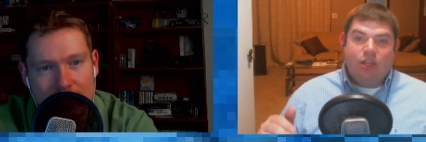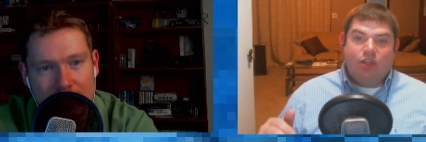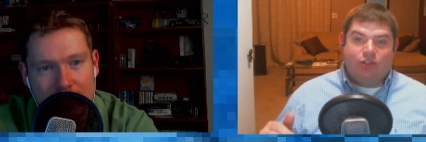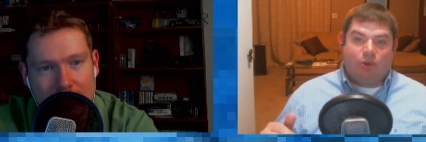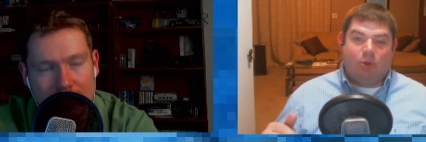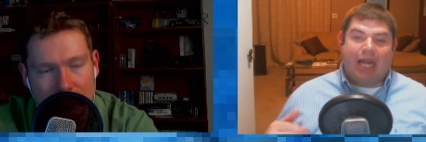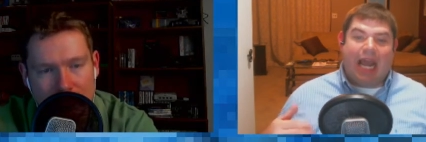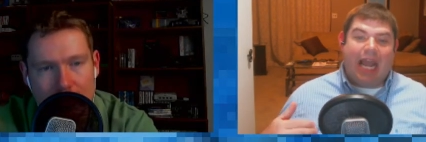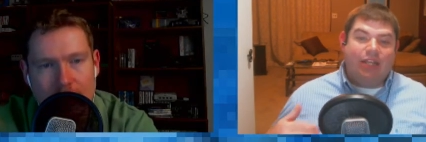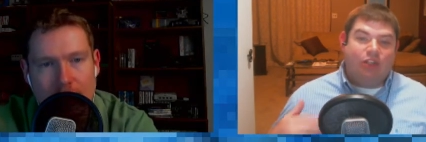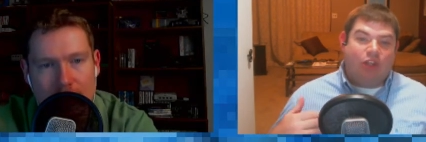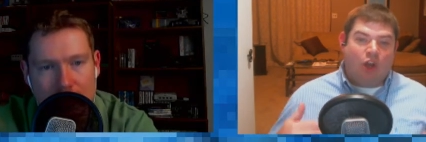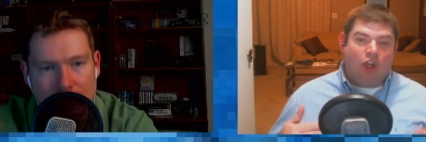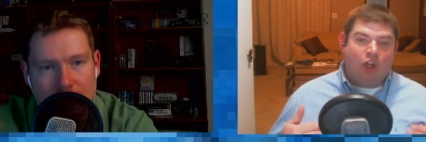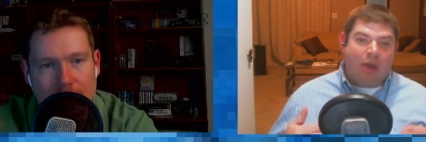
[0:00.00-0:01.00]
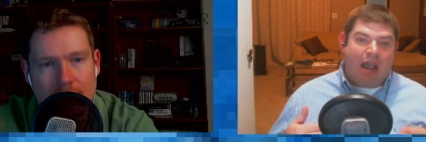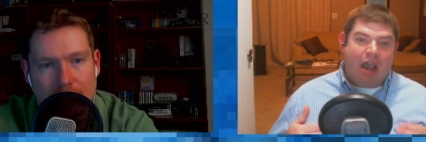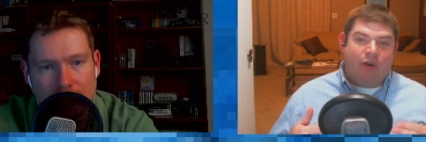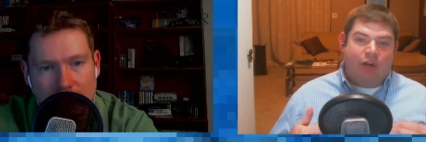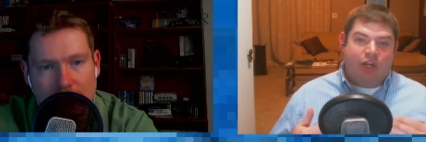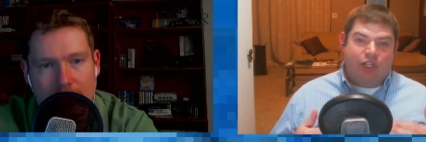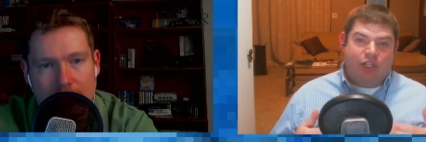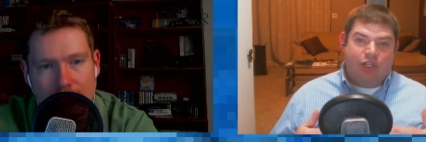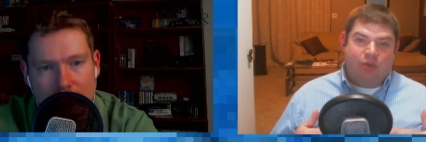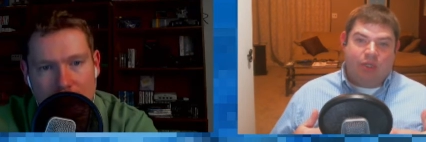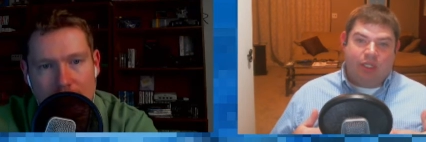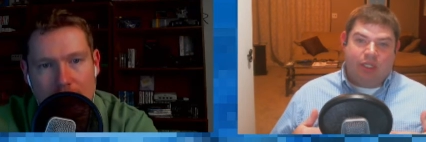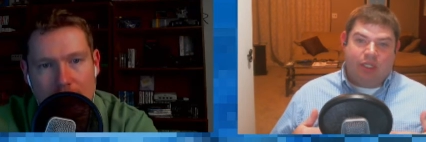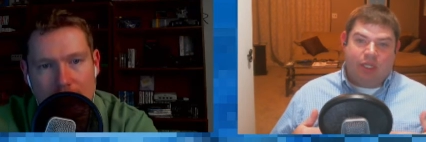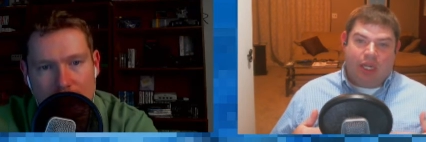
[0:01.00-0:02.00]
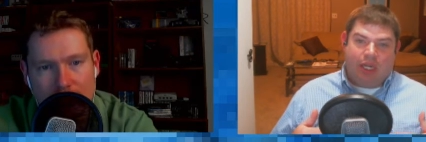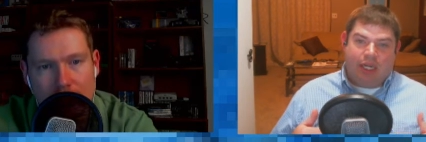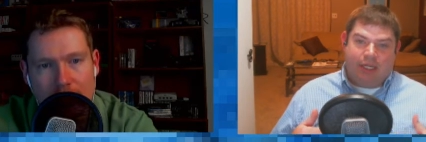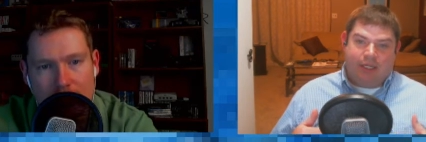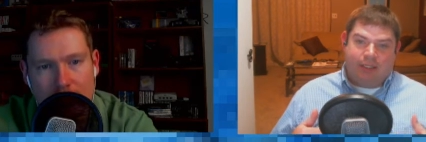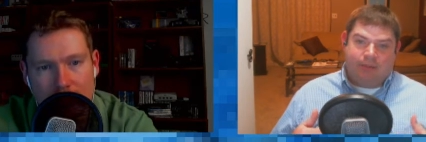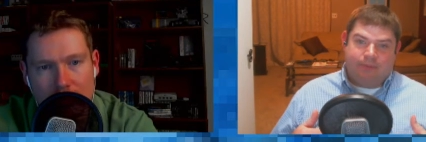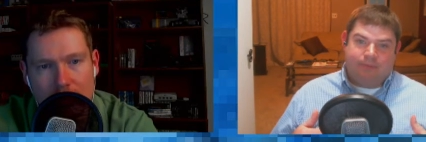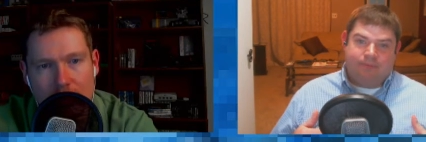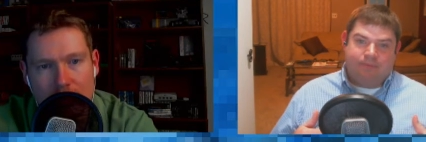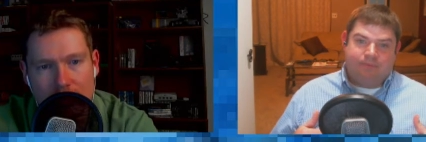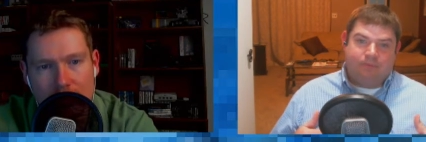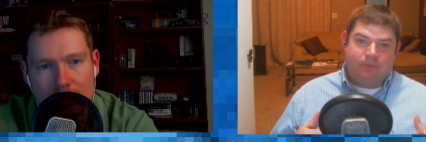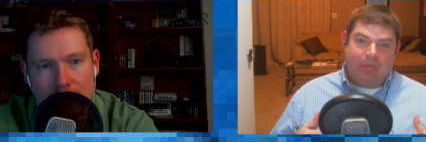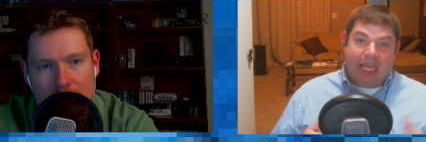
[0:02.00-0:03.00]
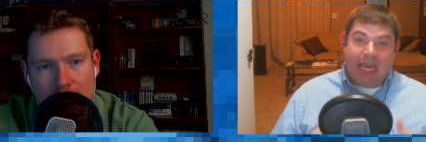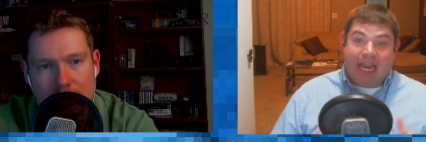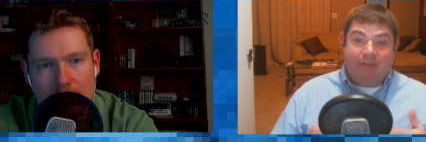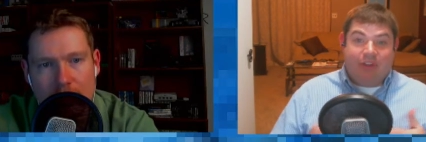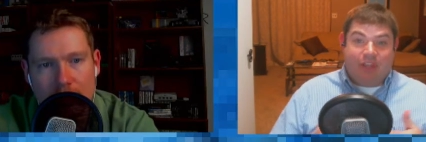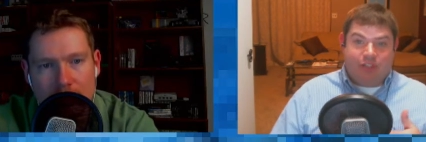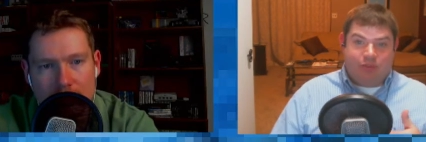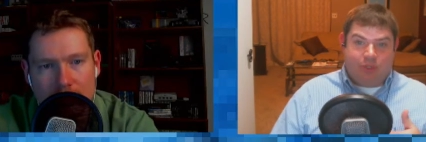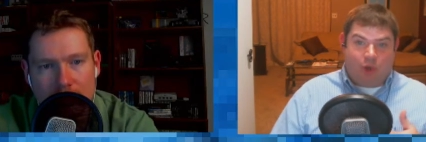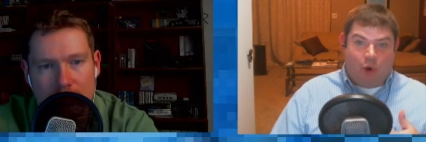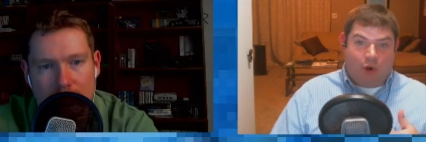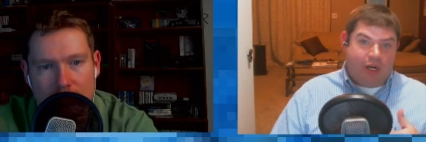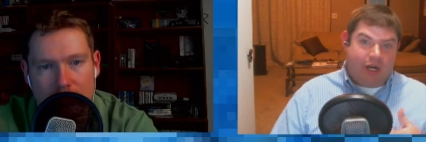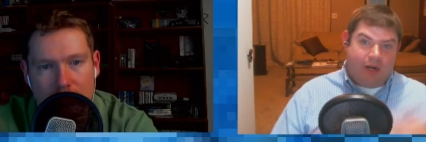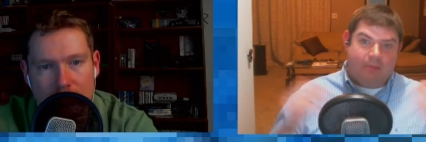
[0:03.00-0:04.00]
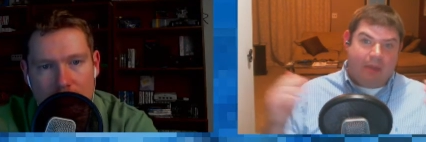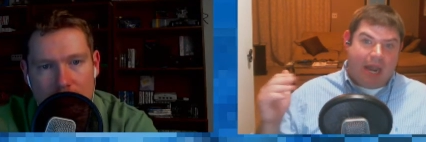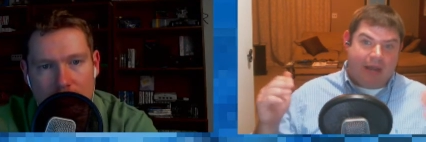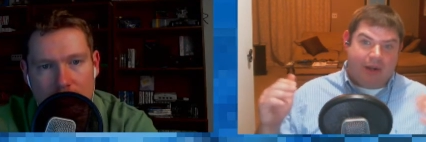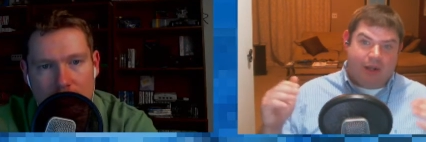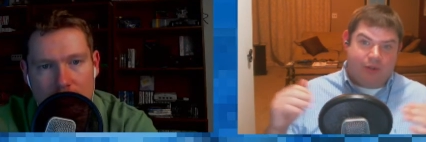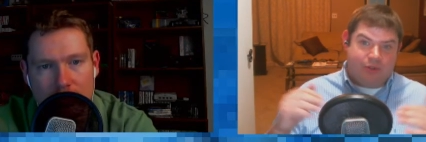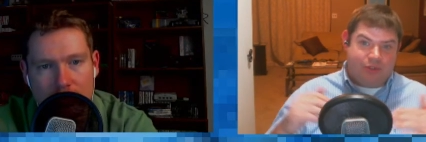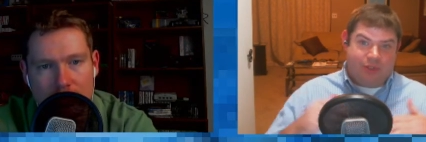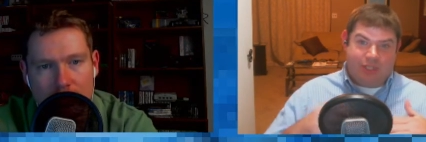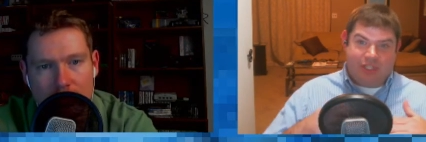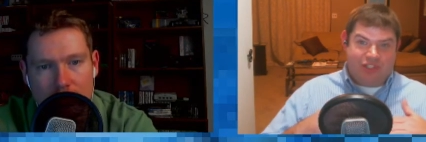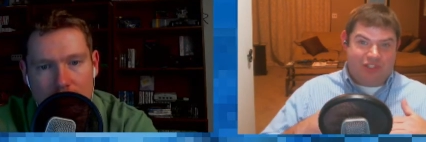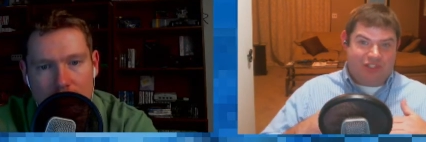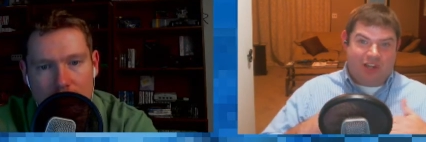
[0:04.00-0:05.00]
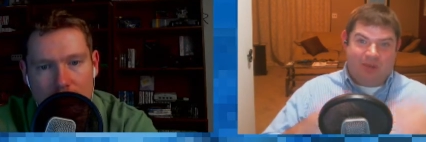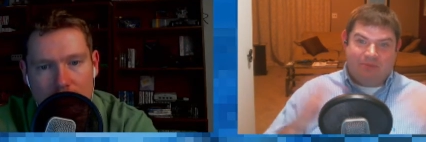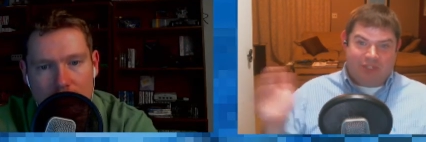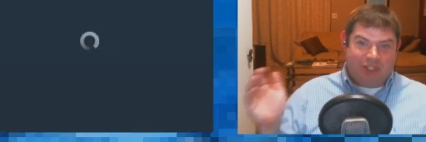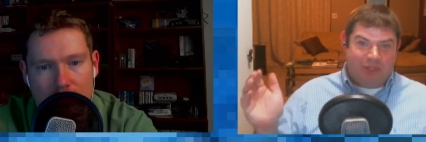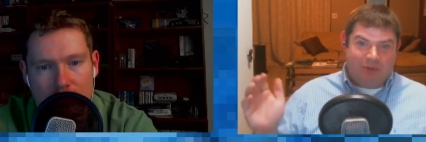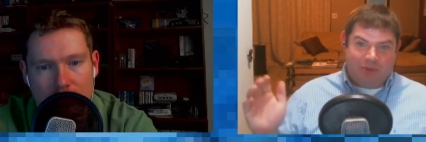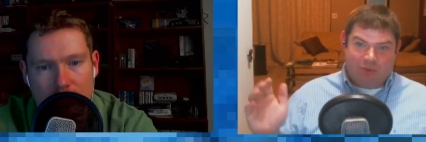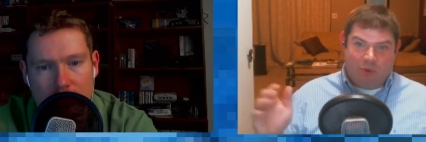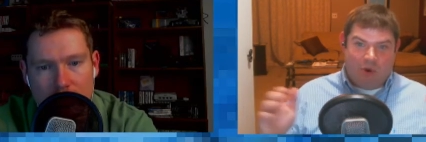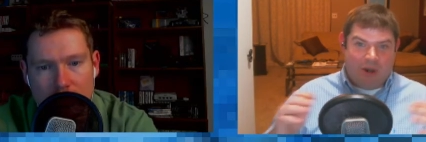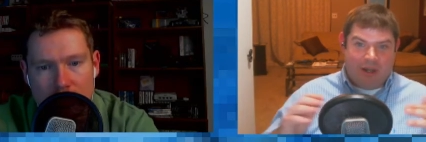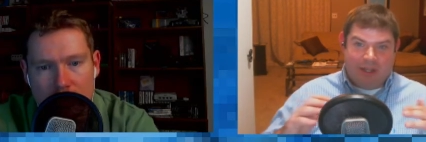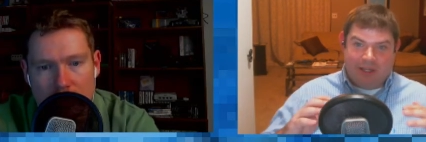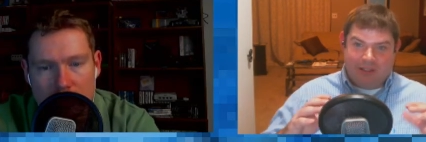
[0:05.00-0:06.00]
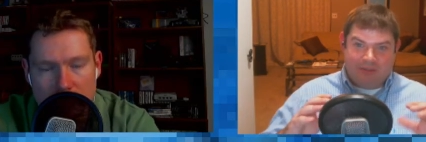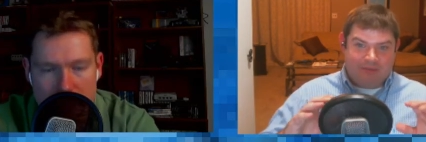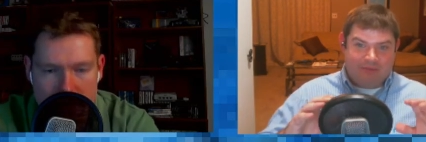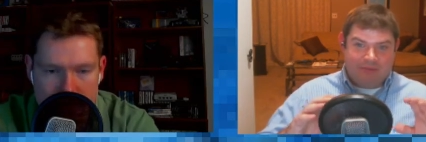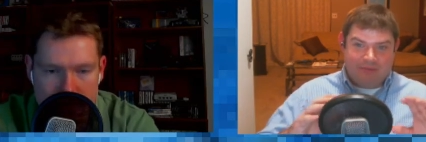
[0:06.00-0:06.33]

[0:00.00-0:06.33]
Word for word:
Speaker 1: So what I don't know how to do in, um, and everything's recorded in mono, so this just comes through as one